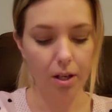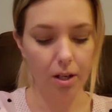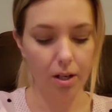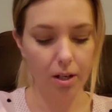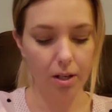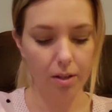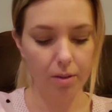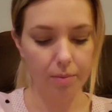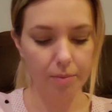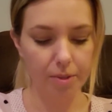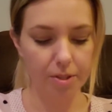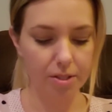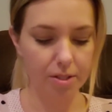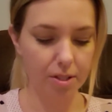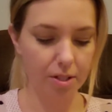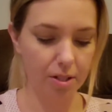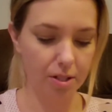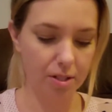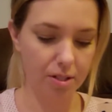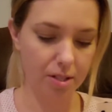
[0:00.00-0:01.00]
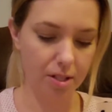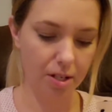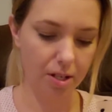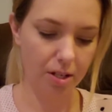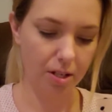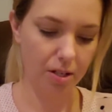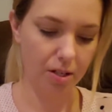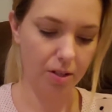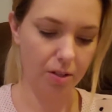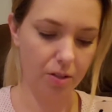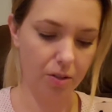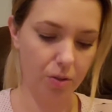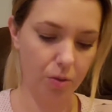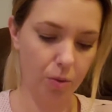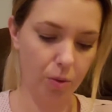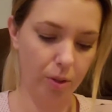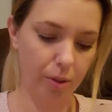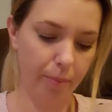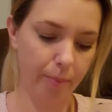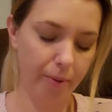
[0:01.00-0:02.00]
Um, this is a
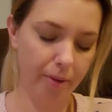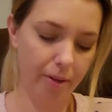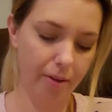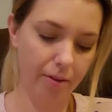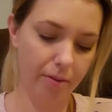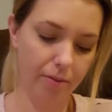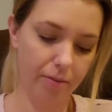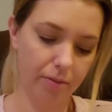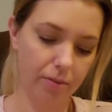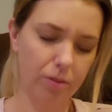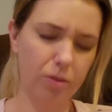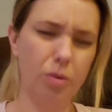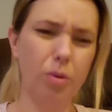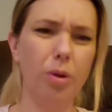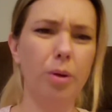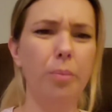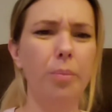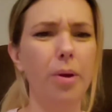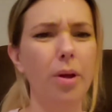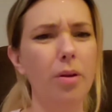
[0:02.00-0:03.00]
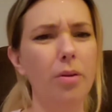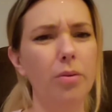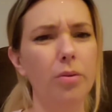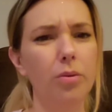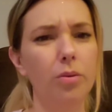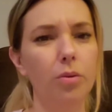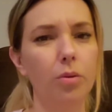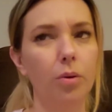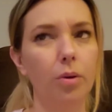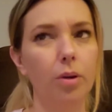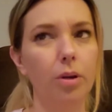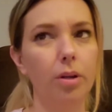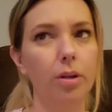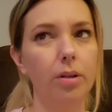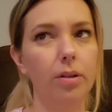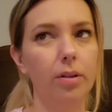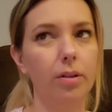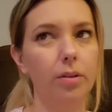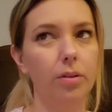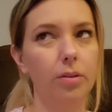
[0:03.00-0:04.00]
goibel. Goibel? Goy,
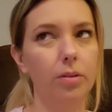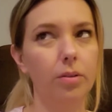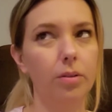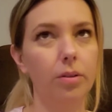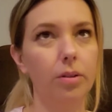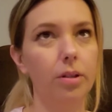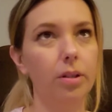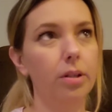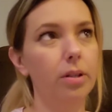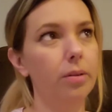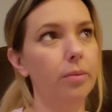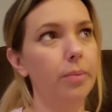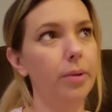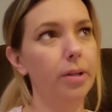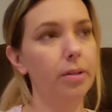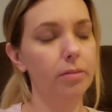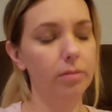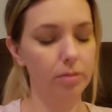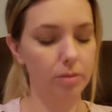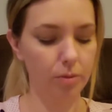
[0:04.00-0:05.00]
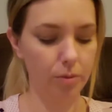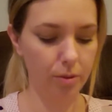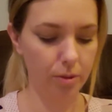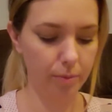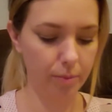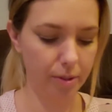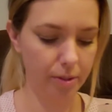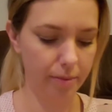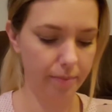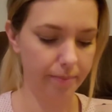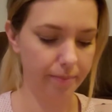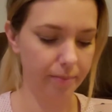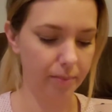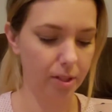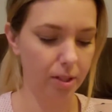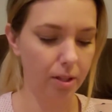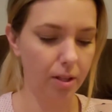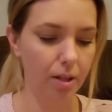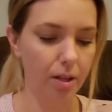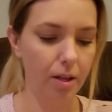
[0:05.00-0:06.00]
goibel? Goibel?
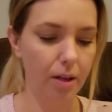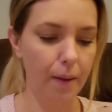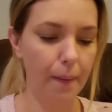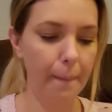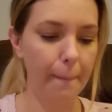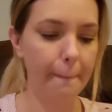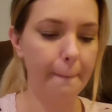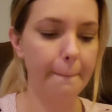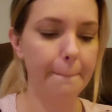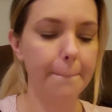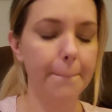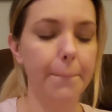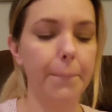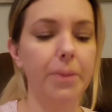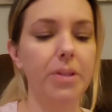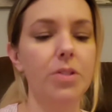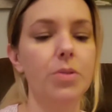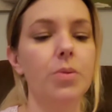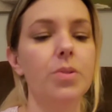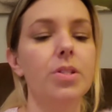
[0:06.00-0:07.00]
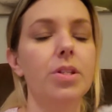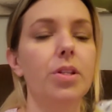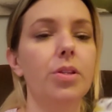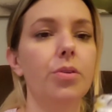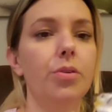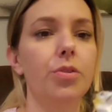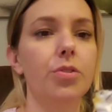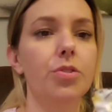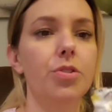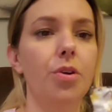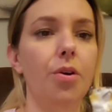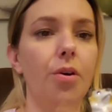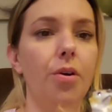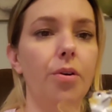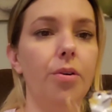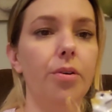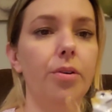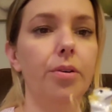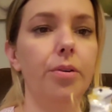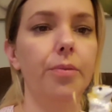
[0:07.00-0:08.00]
Um, this one's a little
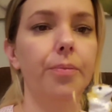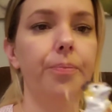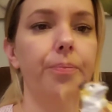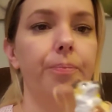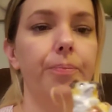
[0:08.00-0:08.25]
dog.